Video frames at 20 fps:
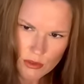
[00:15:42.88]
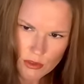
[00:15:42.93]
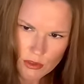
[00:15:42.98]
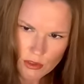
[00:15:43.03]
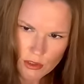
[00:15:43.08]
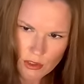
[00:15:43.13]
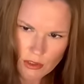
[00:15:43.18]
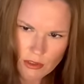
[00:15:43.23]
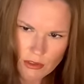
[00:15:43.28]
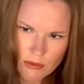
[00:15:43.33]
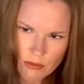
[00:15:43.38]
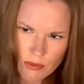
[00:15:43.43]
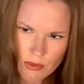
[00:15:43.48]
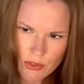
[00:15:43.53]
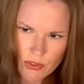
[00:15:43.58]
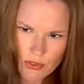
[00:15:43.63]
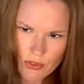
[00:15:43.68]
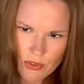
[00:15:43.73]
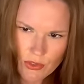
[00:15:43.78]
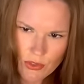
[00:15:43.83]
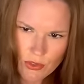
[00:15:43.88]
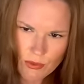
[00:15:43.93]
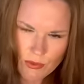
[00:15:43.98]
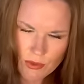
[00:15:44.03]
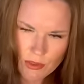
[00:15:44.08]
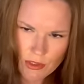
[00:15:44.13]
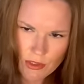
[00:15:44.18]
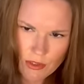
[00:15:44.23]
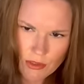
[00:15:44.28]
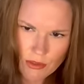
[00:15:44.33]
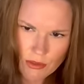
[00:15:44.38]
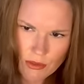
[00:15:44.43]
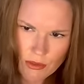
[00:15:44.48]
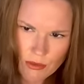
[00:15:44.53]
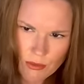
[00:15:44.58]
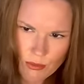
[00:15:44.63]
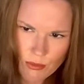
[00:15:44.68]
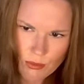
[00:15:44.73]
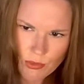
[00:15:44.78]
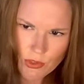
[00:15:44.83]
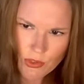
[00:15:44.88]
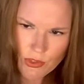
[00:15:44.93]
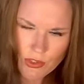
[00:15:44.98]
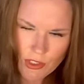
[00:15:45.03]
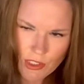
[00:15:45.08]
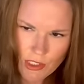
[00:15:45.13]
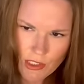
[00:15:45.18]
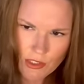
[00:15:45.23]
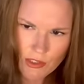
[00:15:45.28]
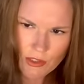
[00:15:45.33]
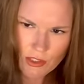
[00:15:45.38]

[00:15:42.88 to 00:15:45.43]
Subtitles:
I know, it wasn't just you in there. You're saying